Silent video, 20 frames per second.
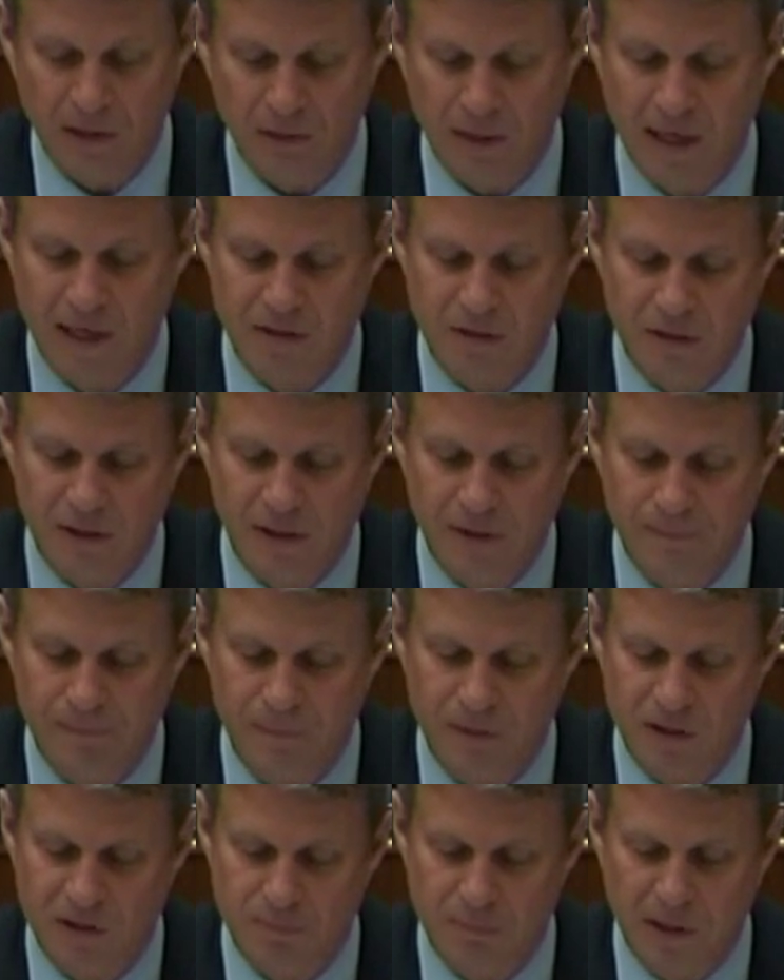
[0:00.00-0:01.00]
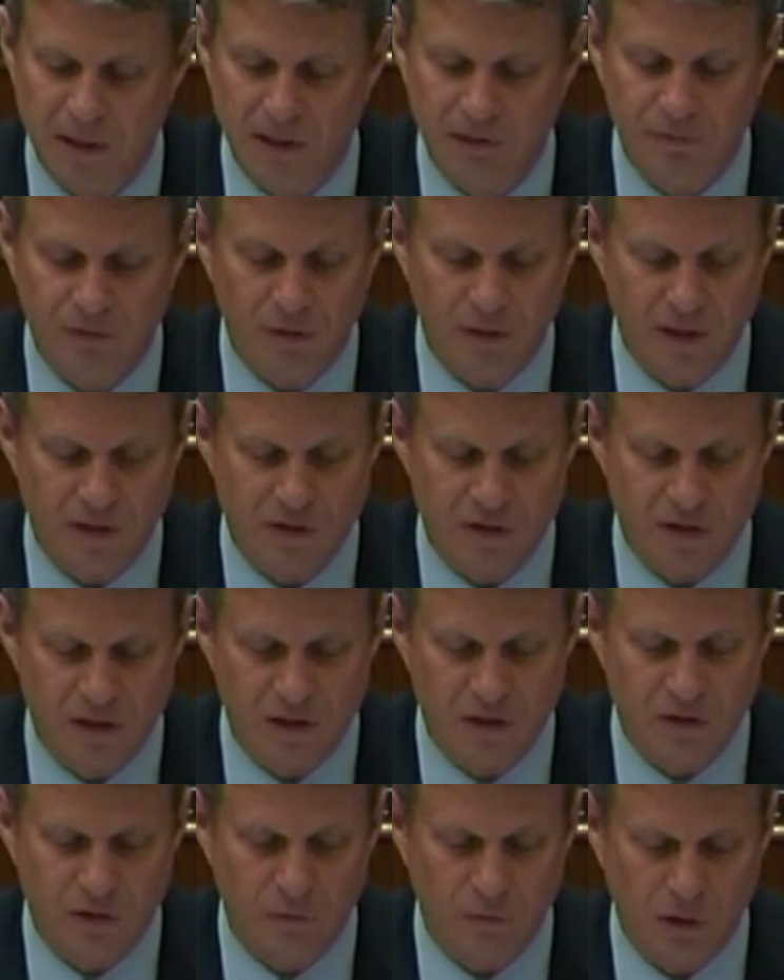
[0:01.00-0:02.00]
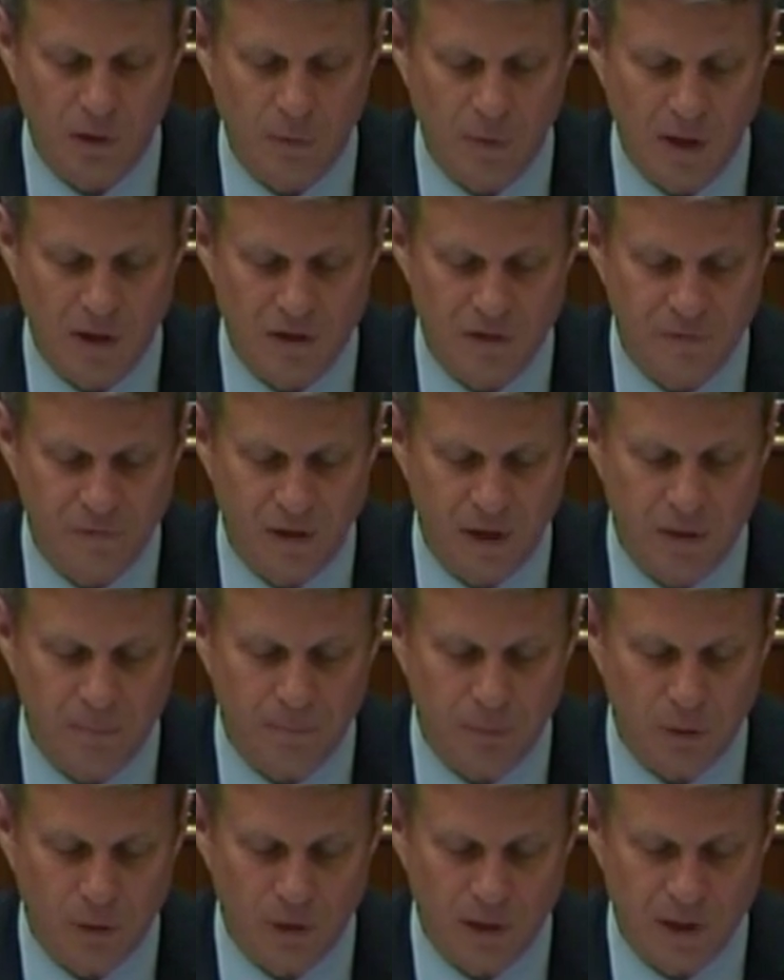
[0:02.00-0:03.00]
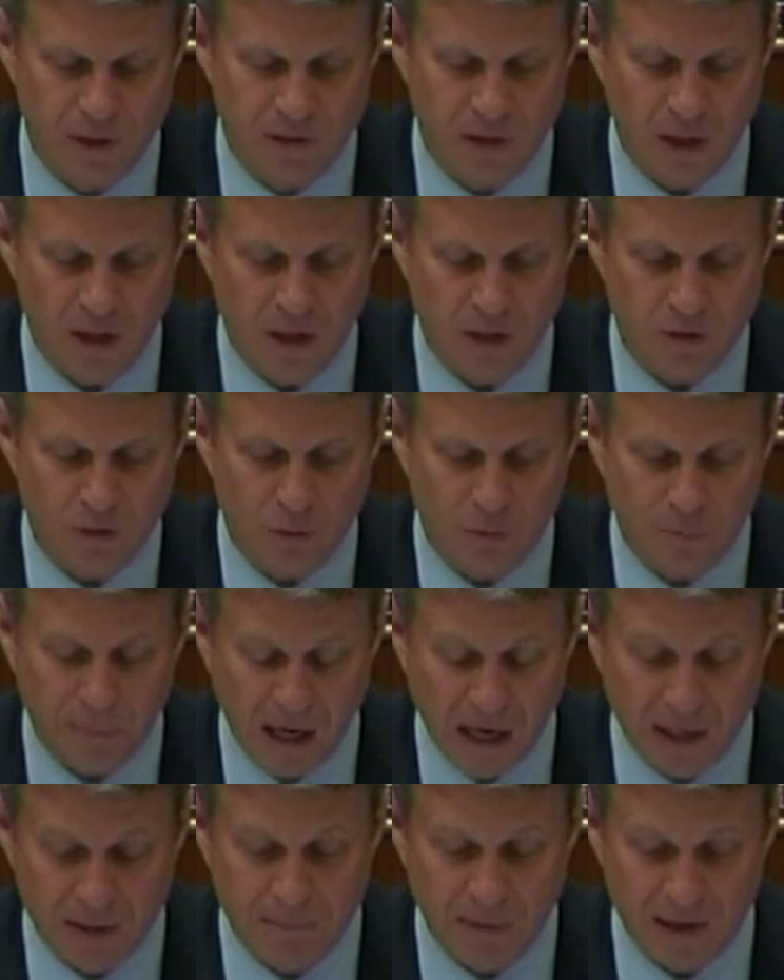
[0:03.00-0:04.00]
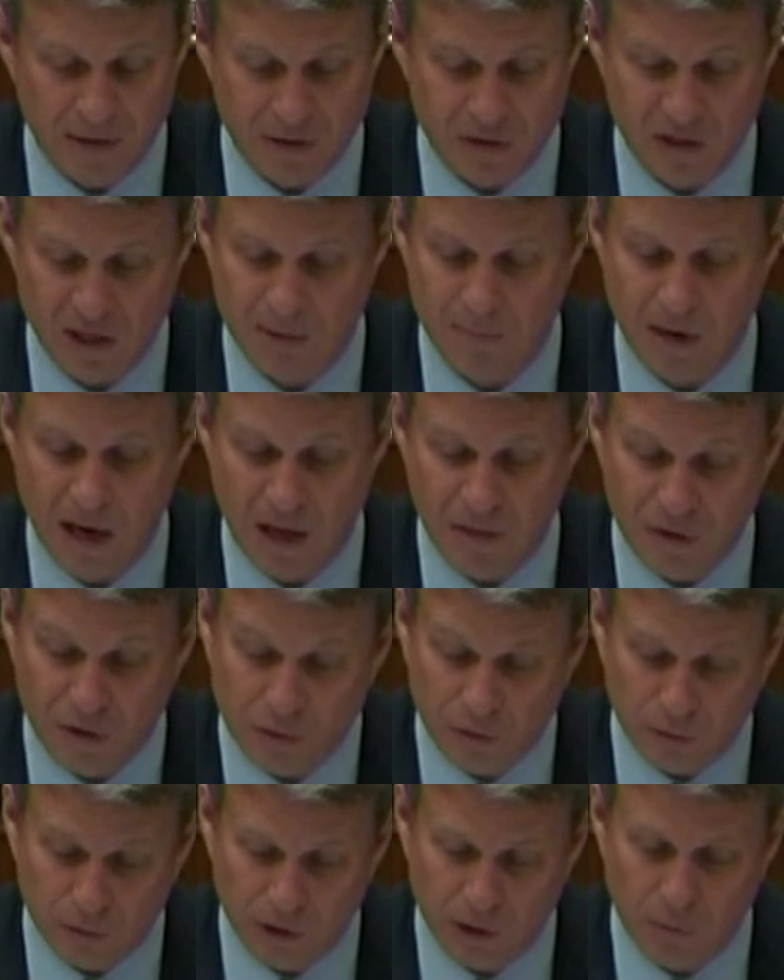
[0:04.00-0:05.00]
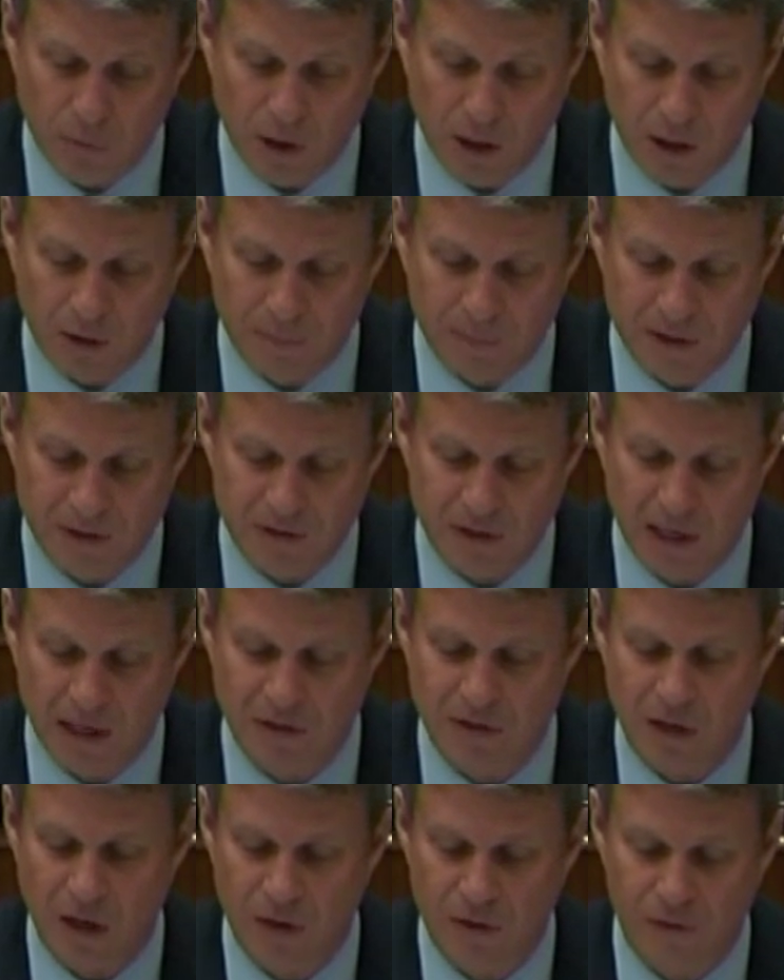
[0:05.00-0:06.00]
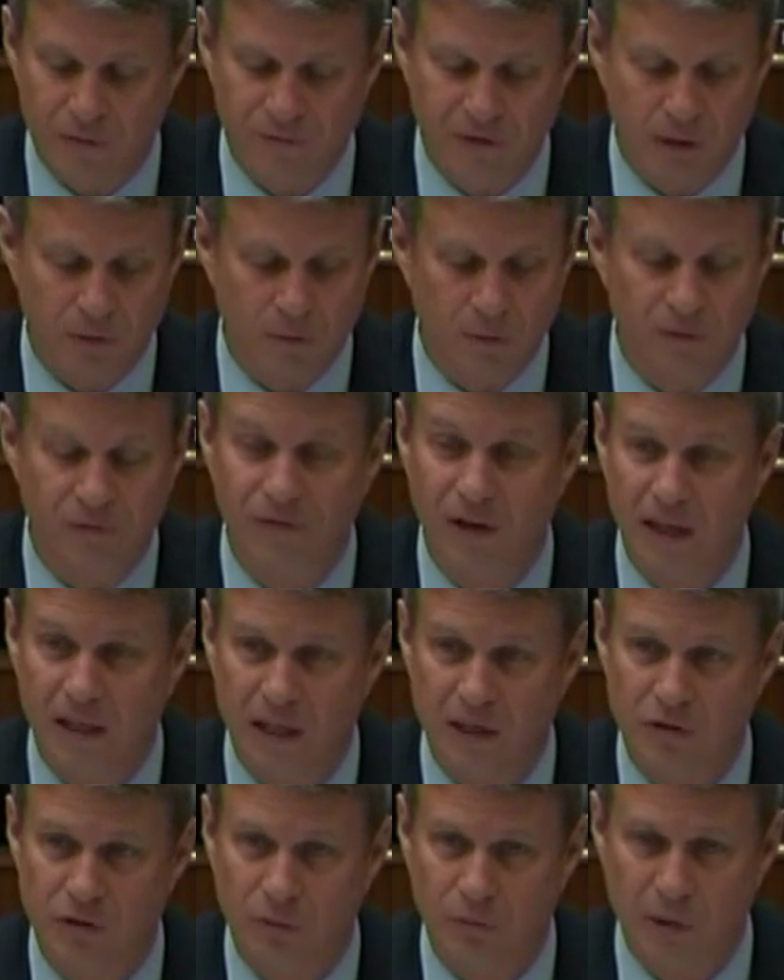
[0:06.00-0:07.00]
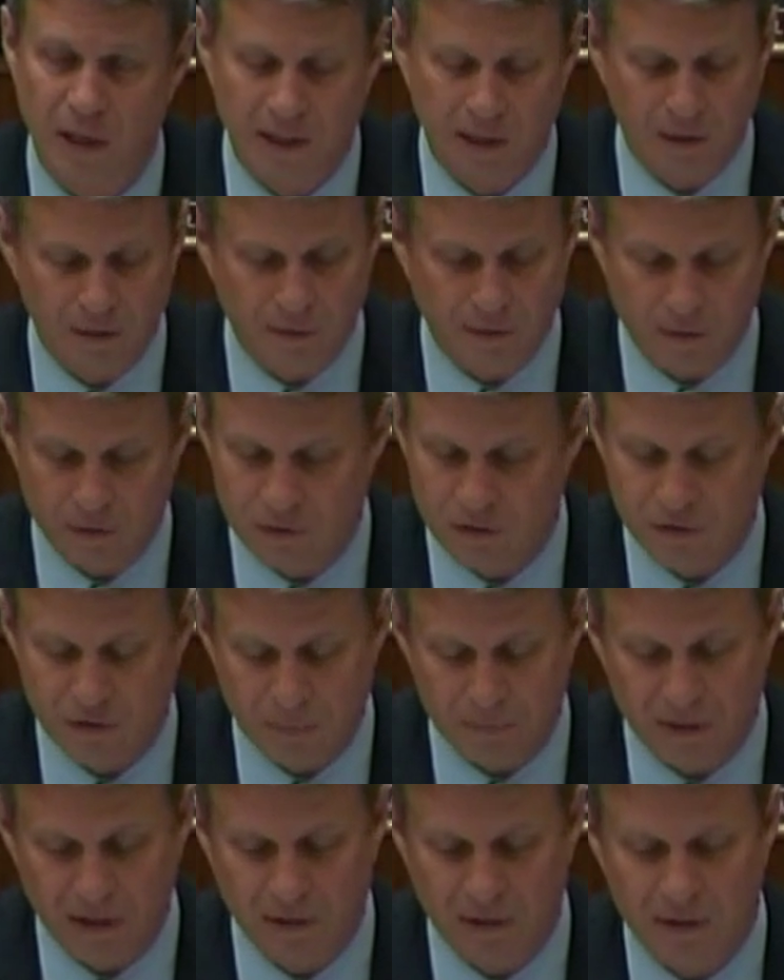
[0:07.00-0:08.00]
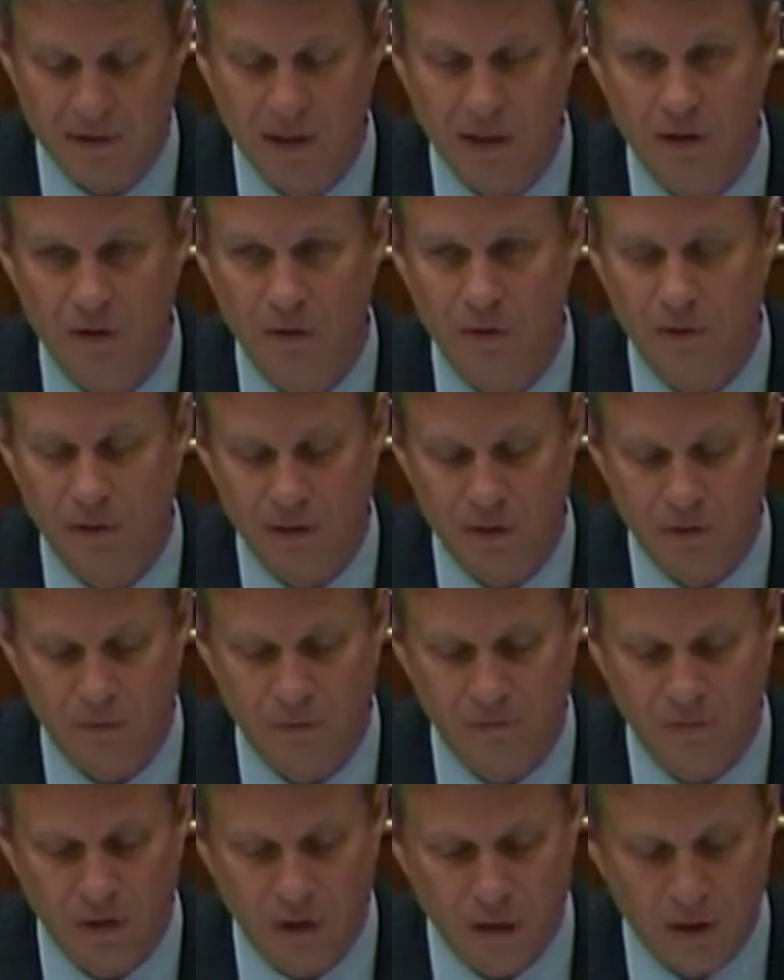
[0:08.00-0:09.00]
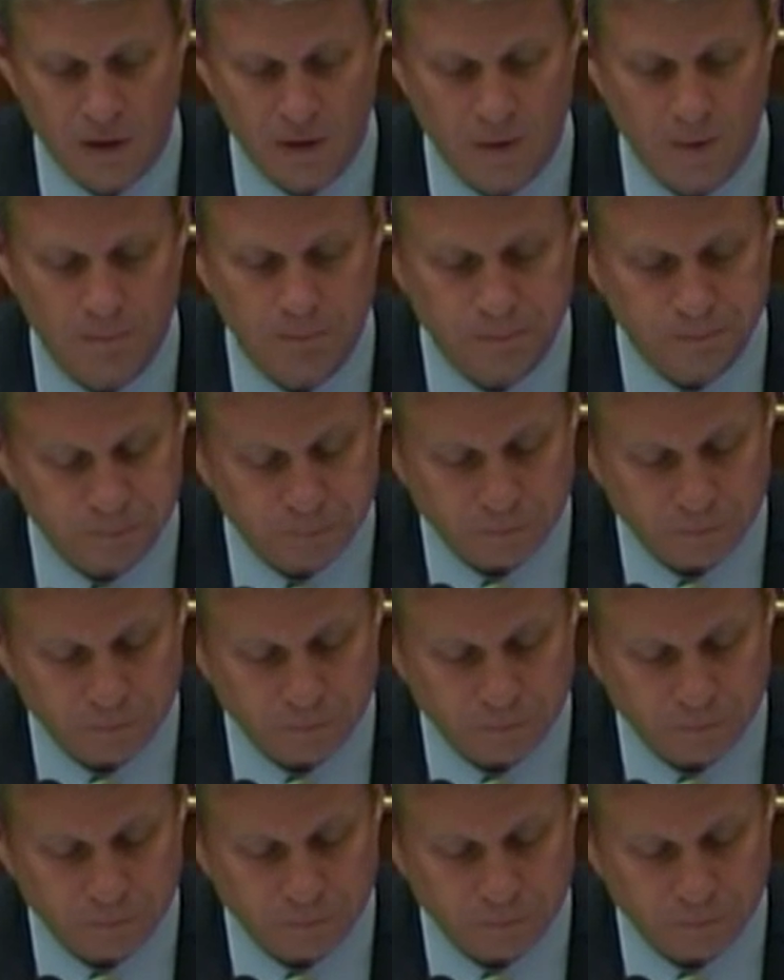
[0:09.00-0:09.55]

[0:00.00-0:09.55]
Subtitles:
Lastly, this meaningful legislation requires Fed employees to abide by the same ethical requirements as other federal financial regulators, something that they currently don't fall under.